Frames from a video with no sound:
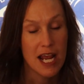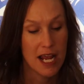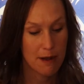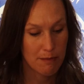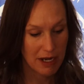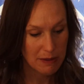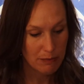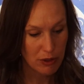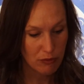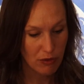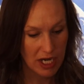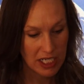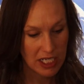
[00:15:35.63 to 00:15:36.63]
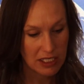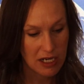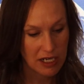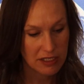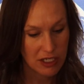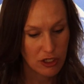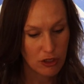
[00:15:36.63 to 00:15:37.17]
It might be
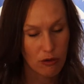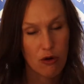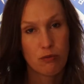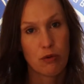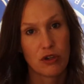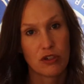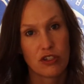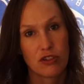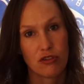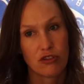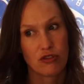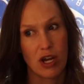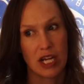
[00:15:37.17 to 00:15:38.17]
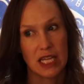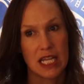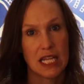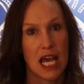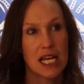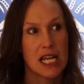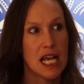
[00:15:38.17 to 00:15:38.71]
recognizing your own personal strength and
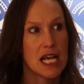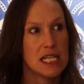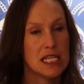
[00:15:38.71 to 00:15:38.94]
that